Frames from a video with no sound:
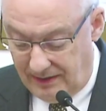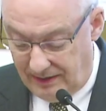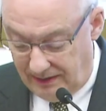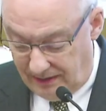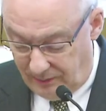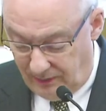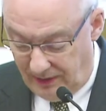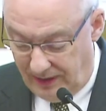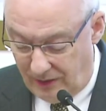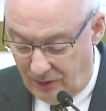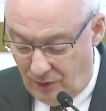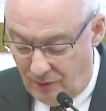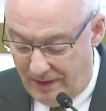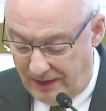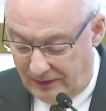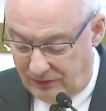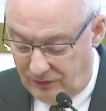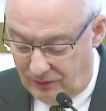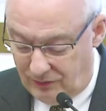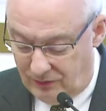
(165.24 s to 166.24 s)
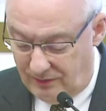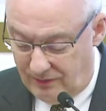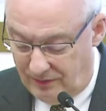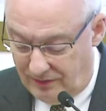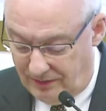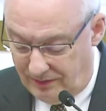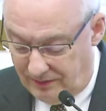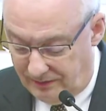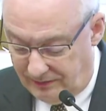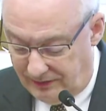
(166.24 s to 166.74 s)
I go back
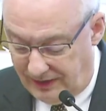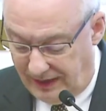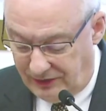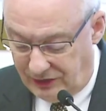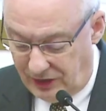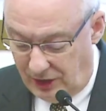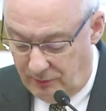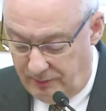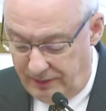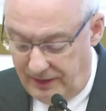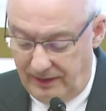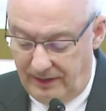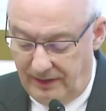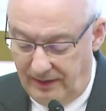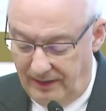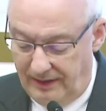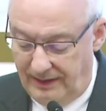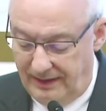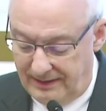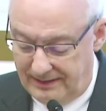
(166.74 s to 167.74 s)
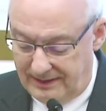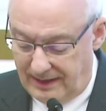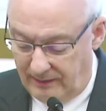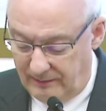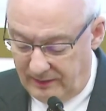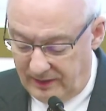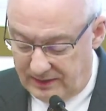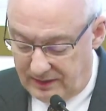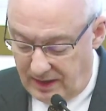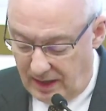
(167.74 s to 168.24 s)
to Deng Xiaoping, his
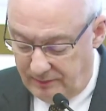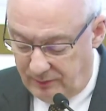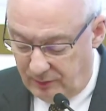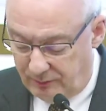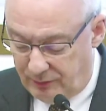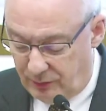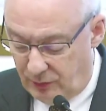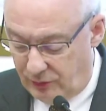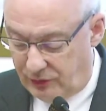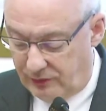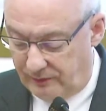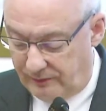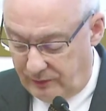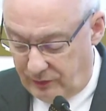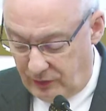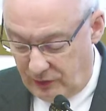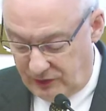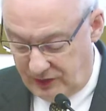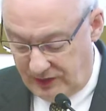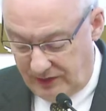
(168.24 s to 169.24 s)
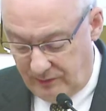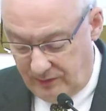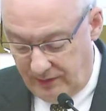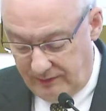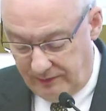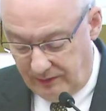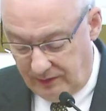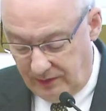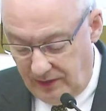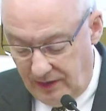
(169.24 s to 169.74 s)
self-described approach of crossing a
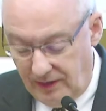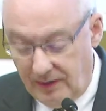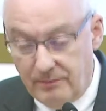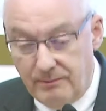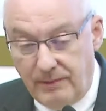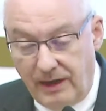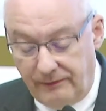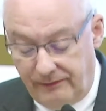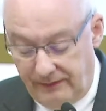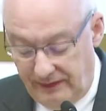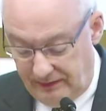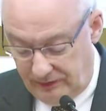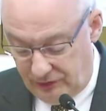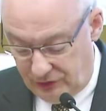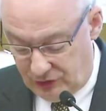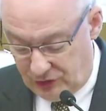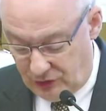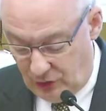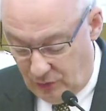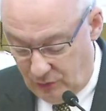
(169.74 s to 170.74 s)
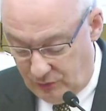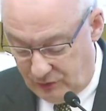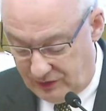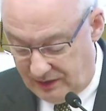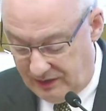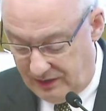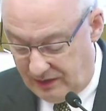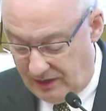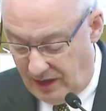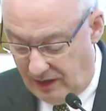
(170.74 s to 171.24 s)
river by feeling the stones in
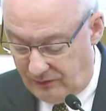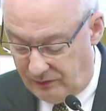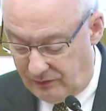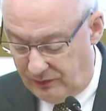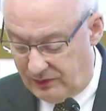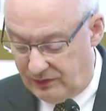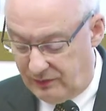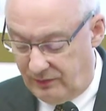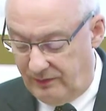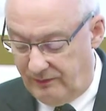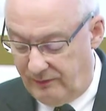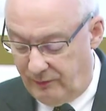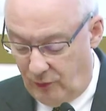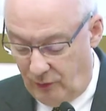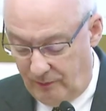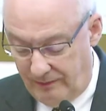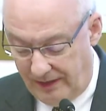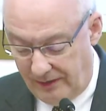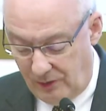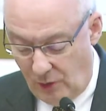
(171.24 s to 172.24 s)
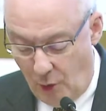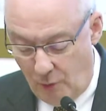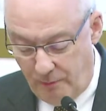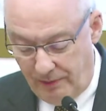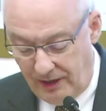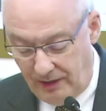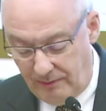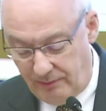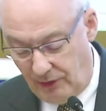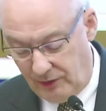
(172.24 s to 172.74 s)
the country's reform and opening
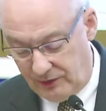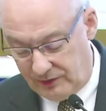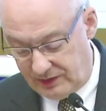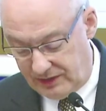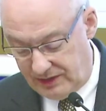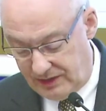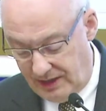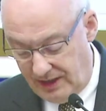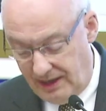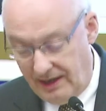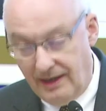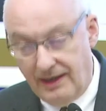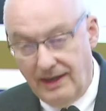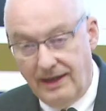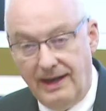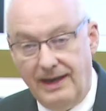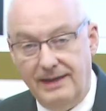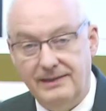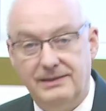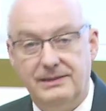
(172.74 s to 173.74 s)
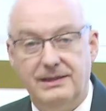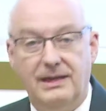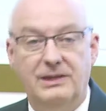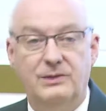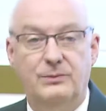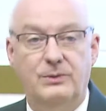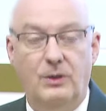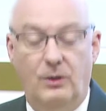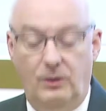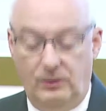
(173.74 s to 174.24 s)
policy has, as
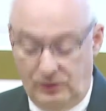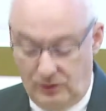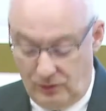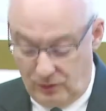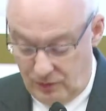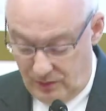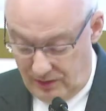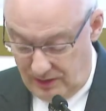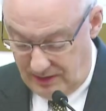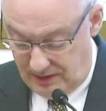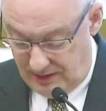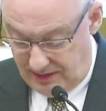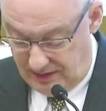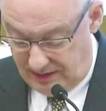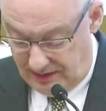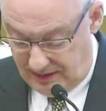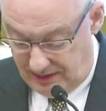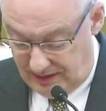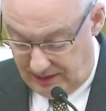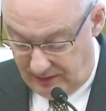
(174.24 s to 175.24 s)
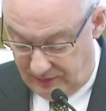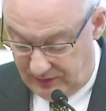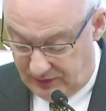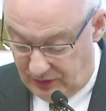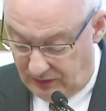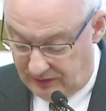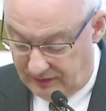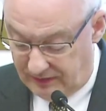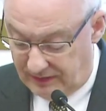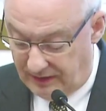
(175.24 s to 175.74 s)
we all know,
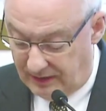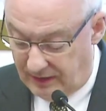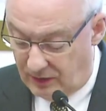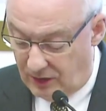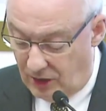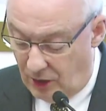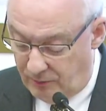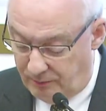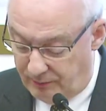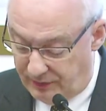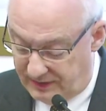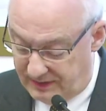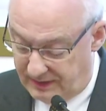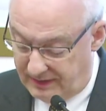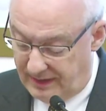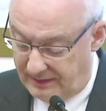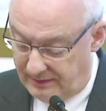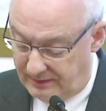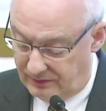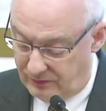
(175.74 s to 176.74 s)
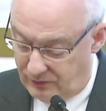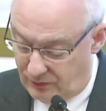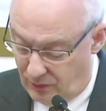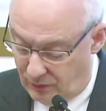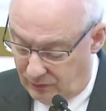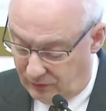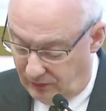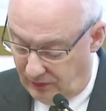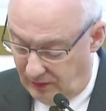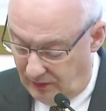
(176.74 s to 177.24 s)
resulted in an unprecedented
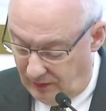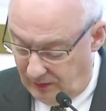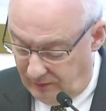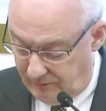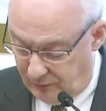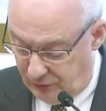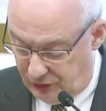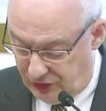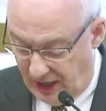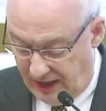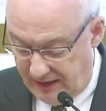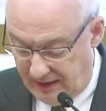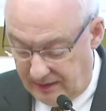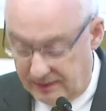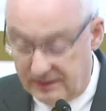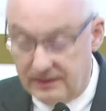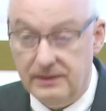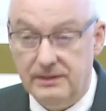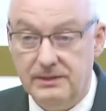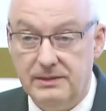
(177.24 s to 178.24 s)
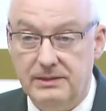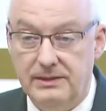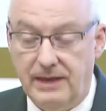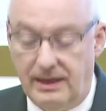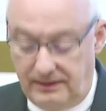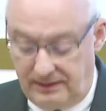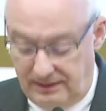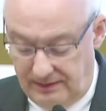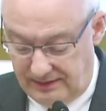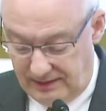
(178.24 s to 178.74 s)
growth for China since
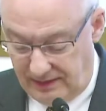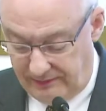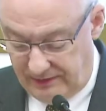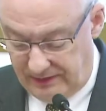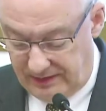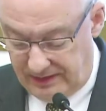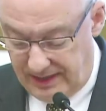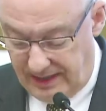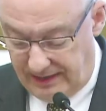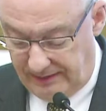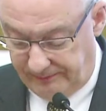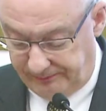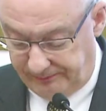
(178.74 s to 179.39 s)
1979.